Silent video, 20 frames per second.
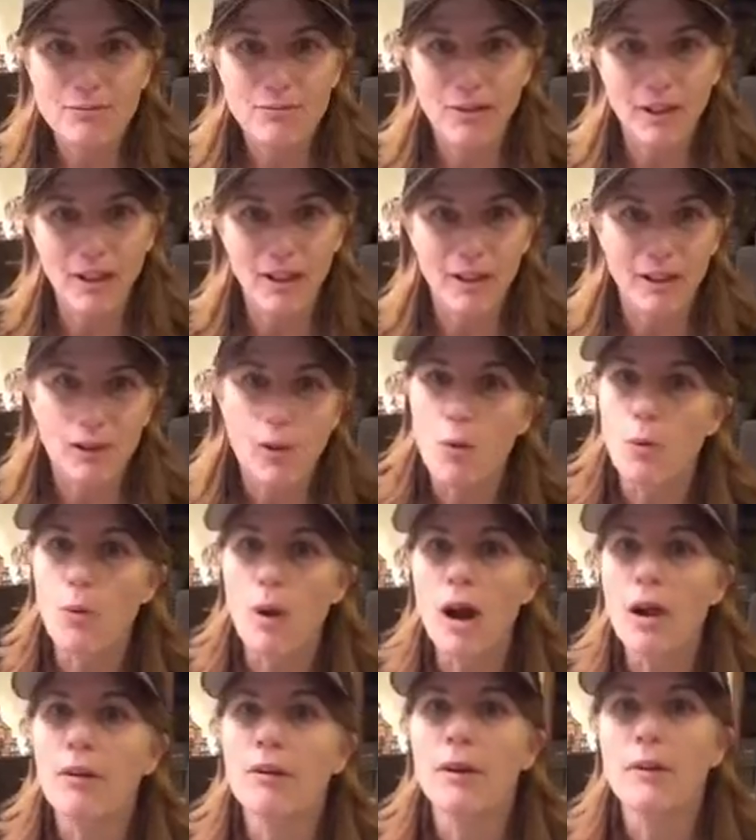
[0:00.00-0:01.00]
like
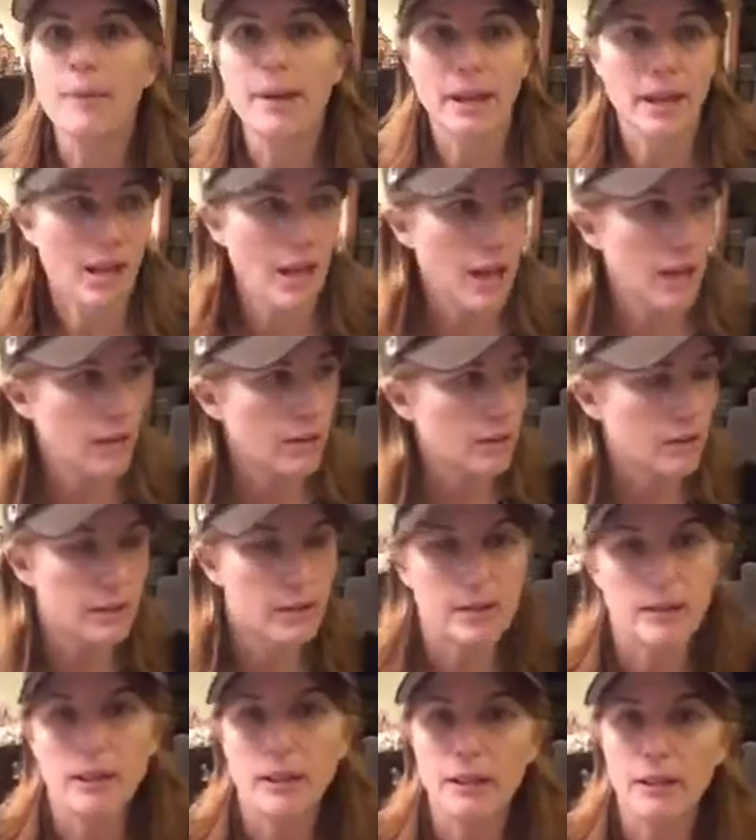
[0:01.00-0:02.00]
walk around my
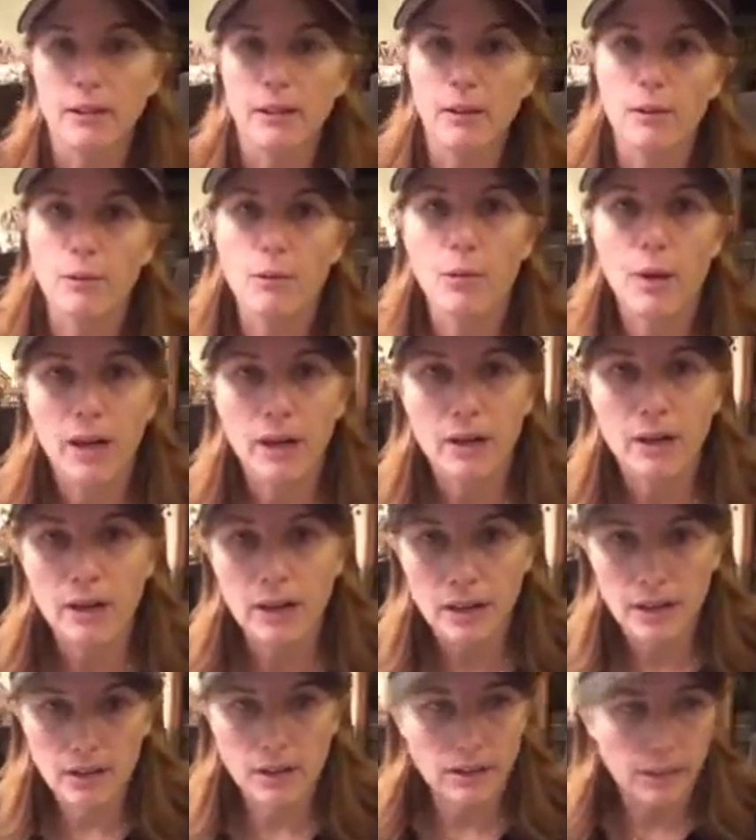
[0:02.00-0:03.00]
house
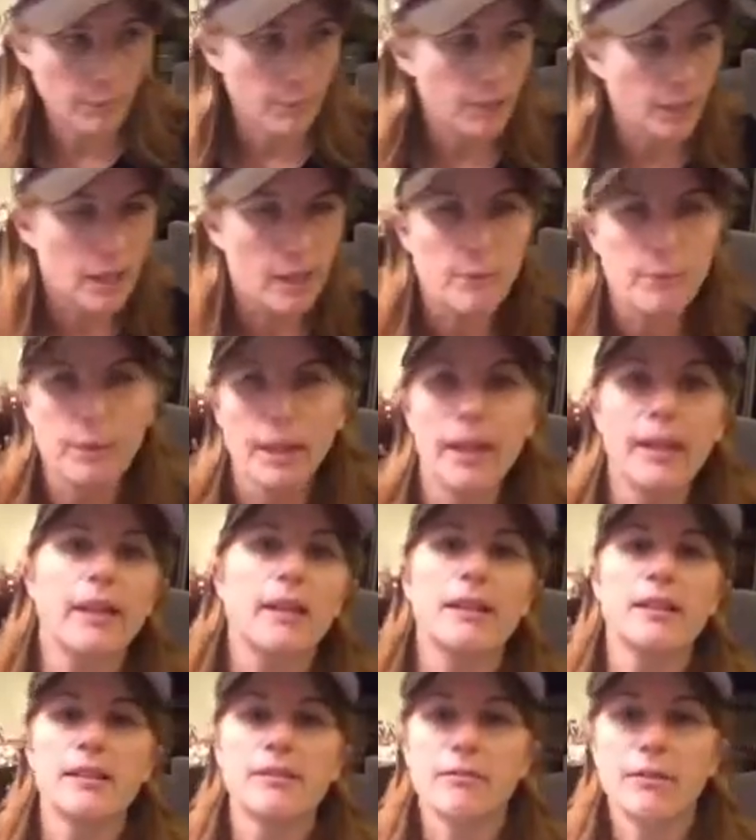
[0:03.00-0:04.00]
wearing, bringing
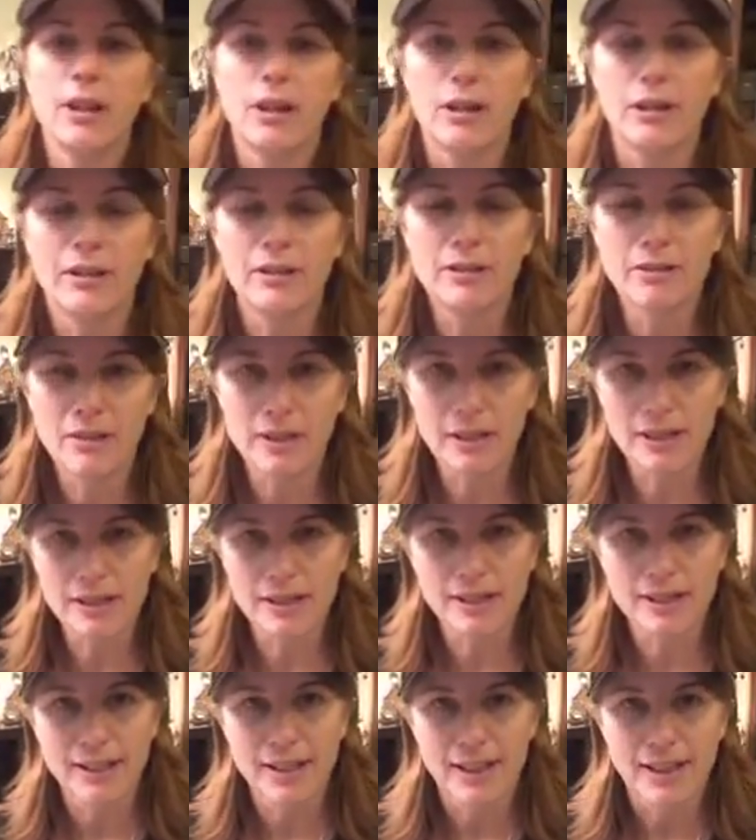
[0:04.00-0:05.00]
blankets. We all do
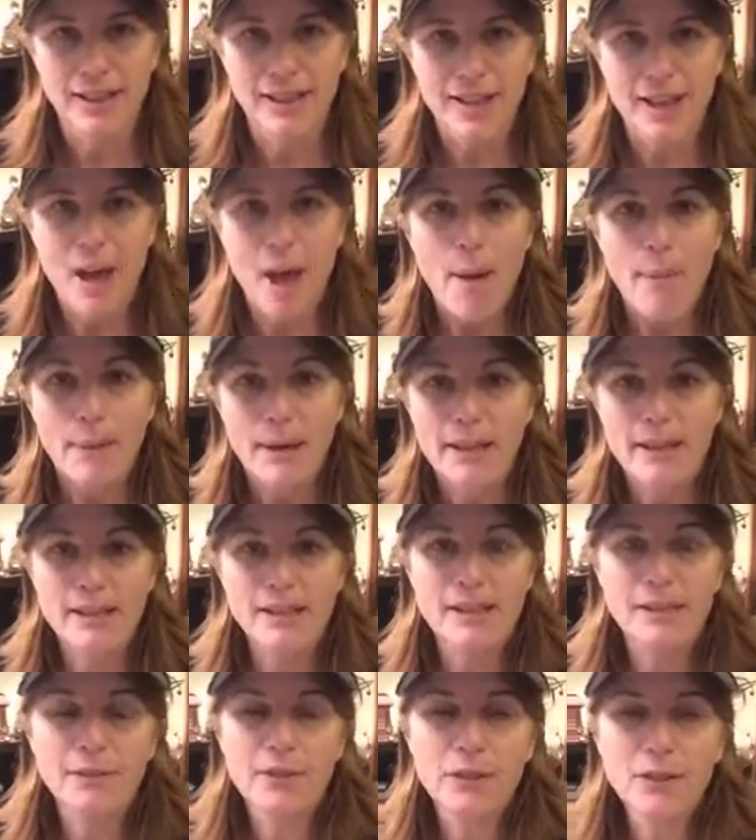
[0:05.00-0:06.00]
this.
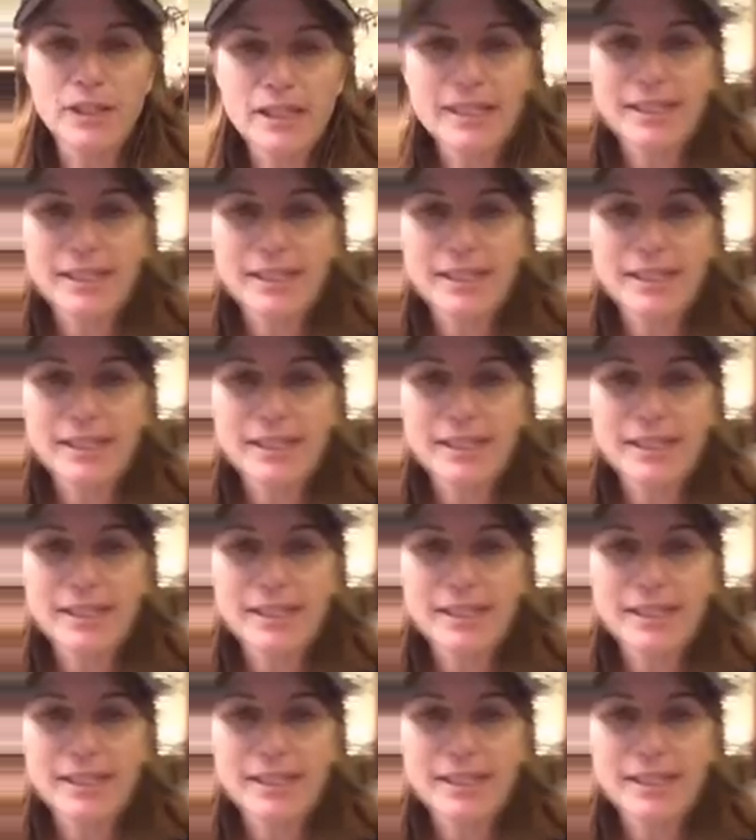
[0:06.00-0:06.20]
Because if you'll